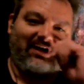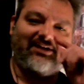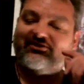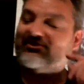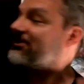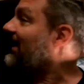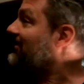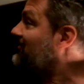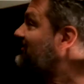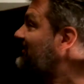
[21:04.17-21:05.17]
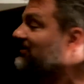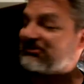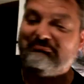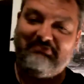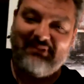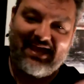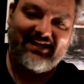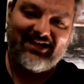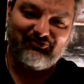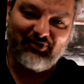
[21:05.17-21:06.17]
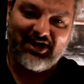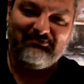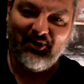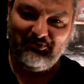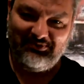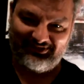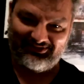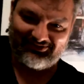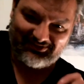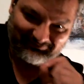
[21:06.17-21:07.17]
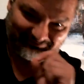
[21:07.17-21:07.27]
just did this badass Rambo piece